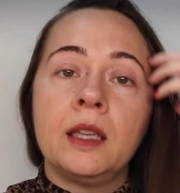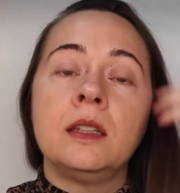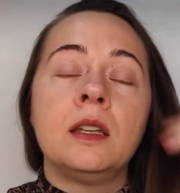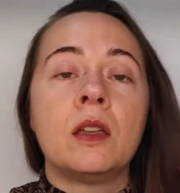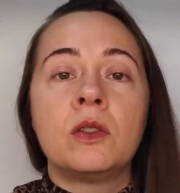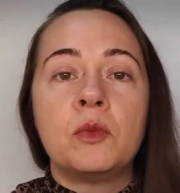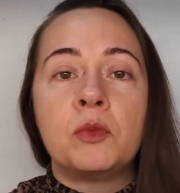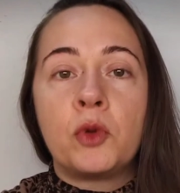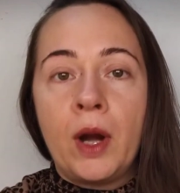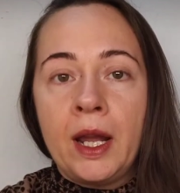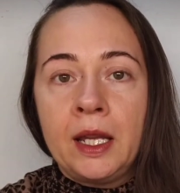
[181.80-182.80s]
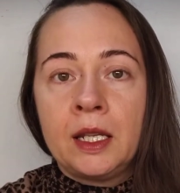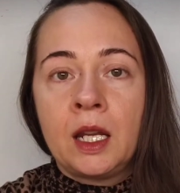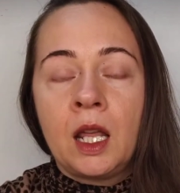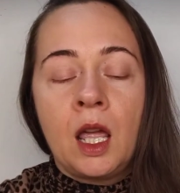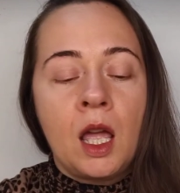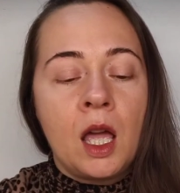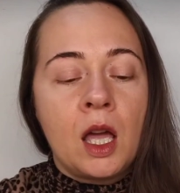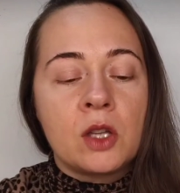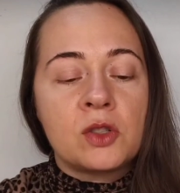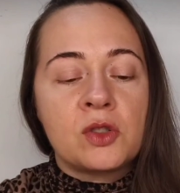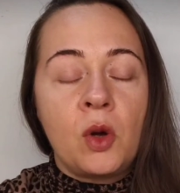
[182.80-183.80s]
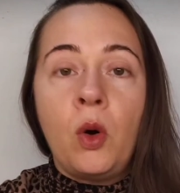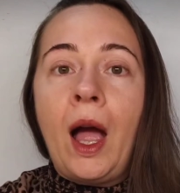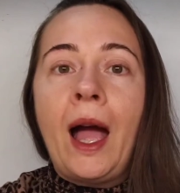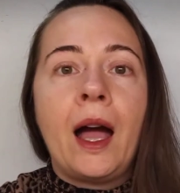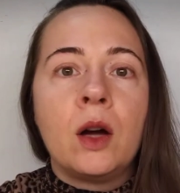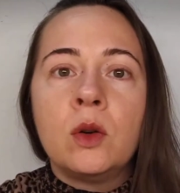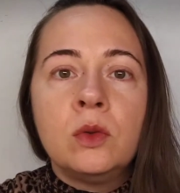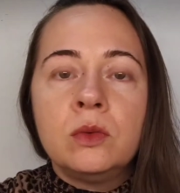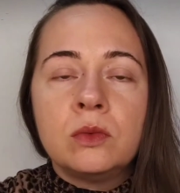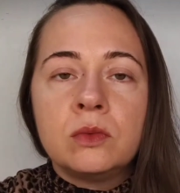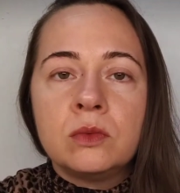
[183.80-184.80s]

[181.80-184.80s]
in the brain. So how